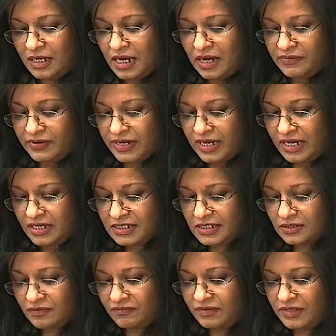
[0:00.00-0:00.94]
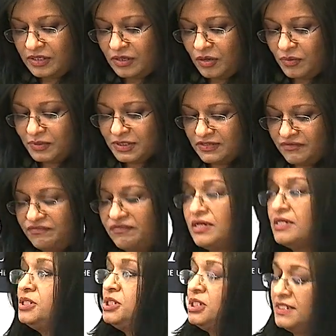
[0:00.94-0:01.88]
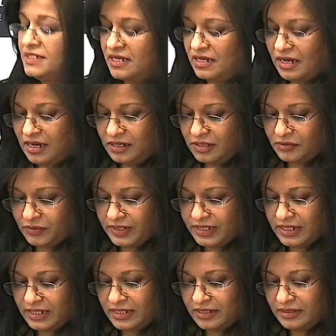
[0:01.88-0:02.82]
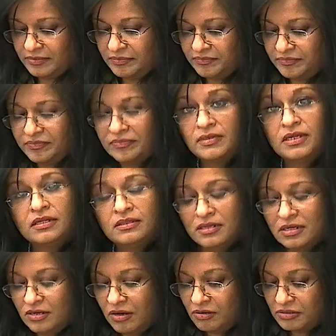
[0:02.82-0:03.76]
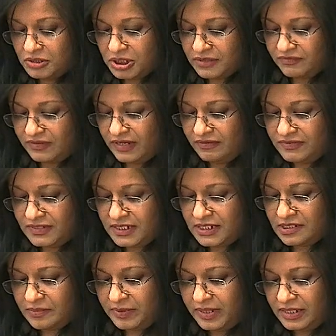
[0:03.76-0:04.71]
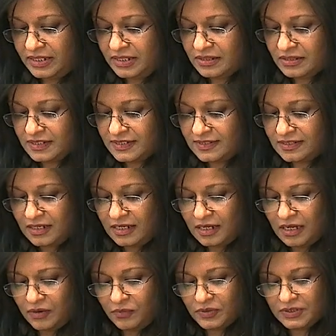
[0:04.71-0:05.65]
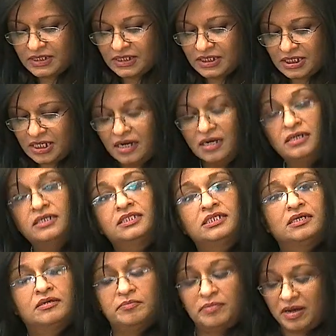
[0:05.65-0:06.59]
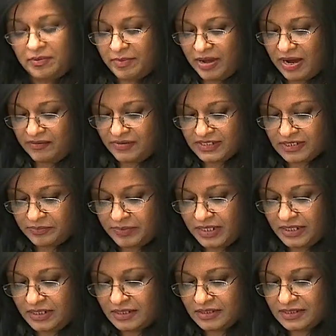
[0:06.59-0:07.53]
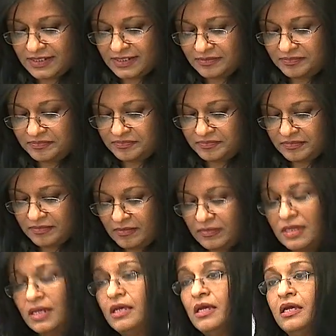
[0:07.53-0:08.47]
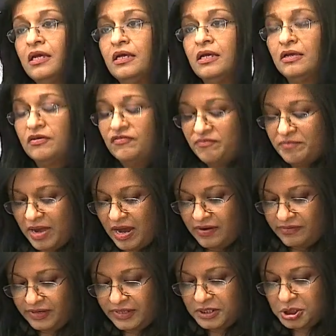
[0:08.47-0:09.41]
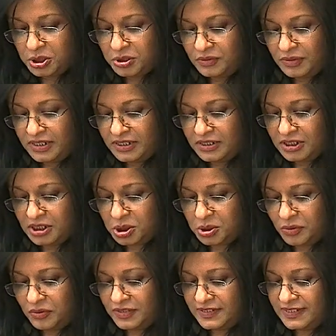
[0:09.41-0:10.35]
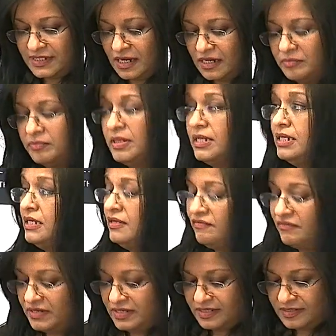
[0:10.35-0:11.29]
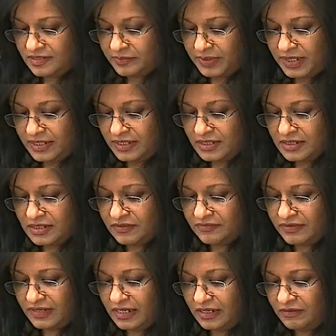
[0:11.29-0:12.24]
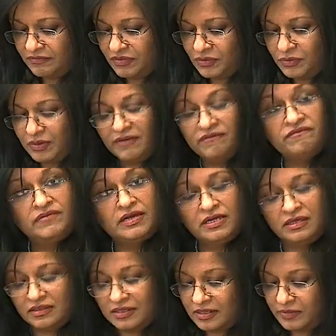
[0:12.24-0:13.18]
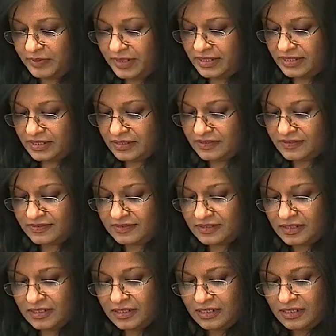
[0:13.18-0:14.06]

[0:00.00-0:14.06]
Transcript: Irenaeus of Lyon was the first to say eloquently, "The knot of Eve's disobedience was untied by Mary's obedience." If Mary truly destroys the unbelief and disobedience of Eve through her faith and obedience,